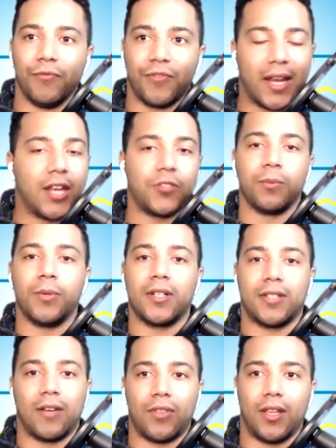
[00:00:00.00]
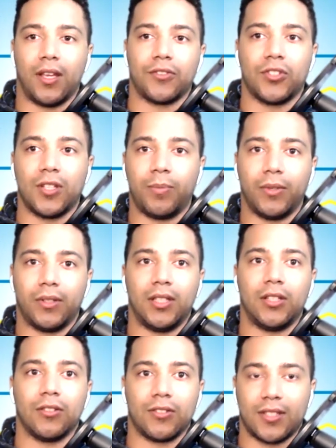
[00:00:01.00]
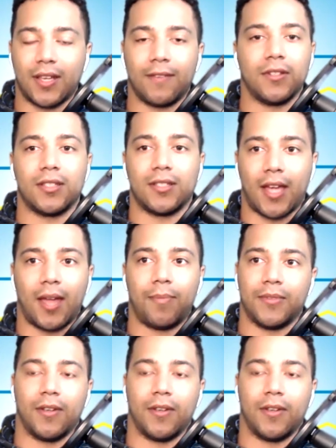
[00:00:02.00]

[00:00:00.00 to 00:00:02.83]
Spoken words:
financial books, everything else are typically your safest types